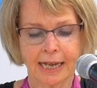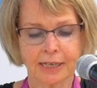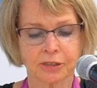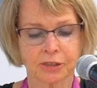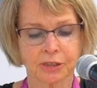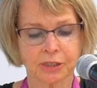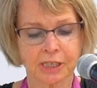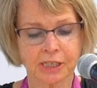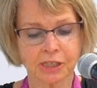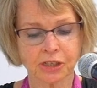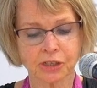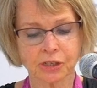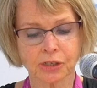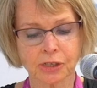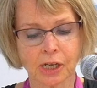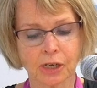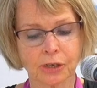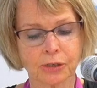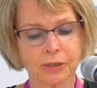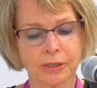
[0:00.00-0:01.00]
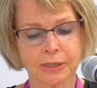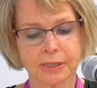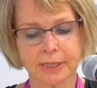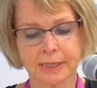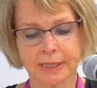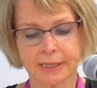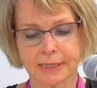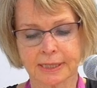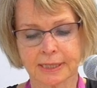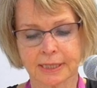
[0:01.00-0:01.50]
as traditional owners
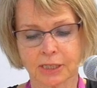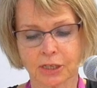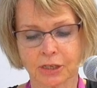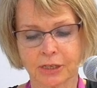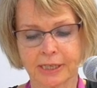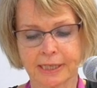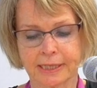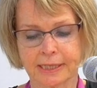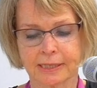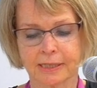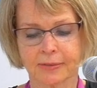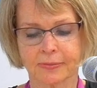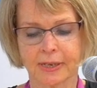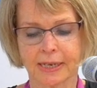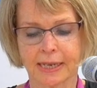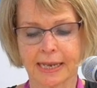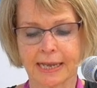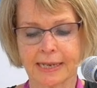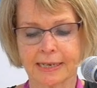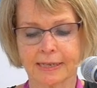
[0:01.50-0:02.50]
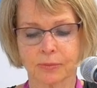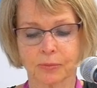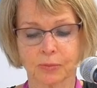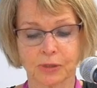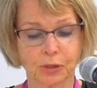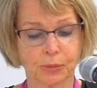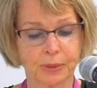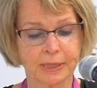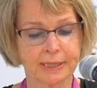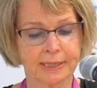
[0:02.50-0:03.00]
and custodians of the land
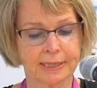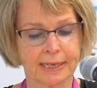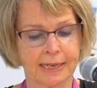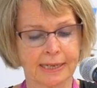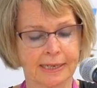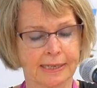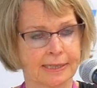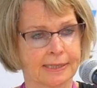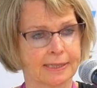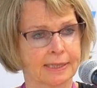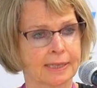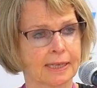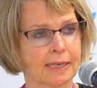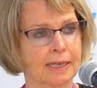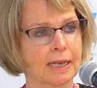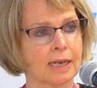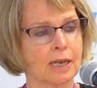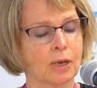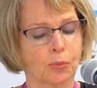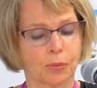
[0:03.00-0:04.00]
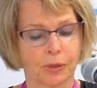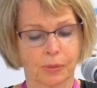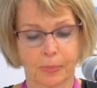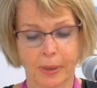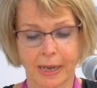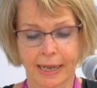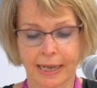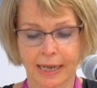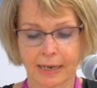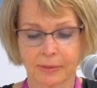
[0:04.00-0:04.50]
which we stand. We
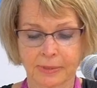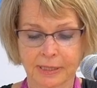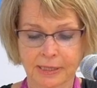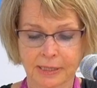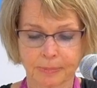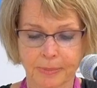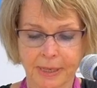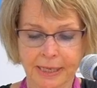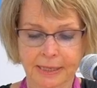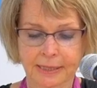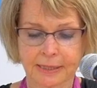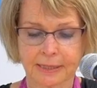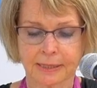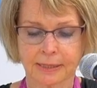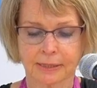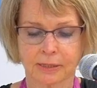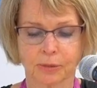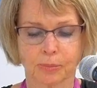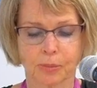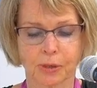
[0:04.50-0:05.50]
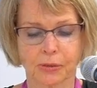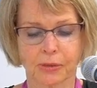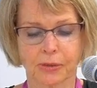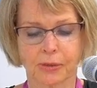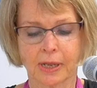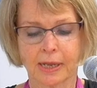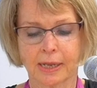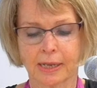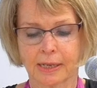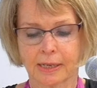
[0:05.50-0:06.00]
pay our respects
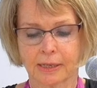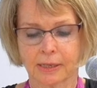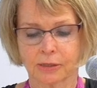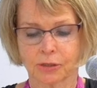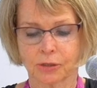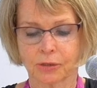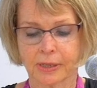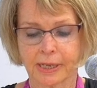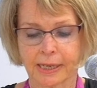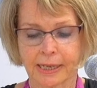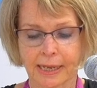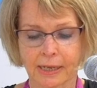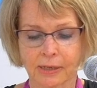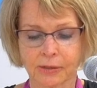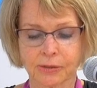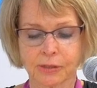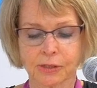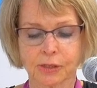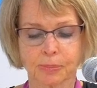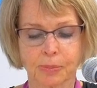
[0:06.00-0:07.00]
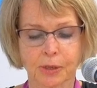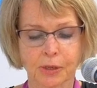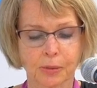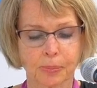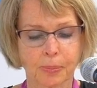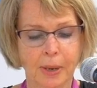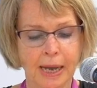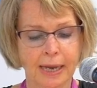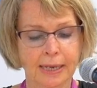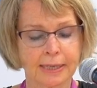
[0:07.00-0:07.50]
to their elders,
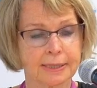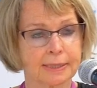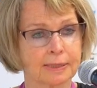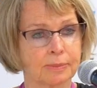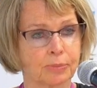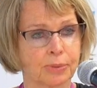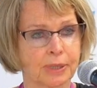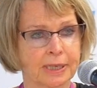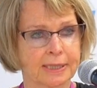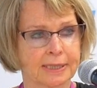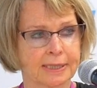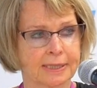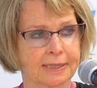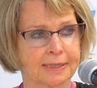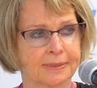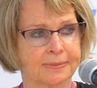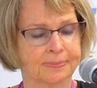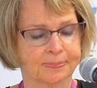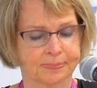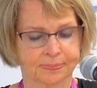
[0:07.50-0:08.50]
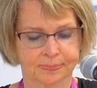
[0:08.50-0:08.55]
both past and present.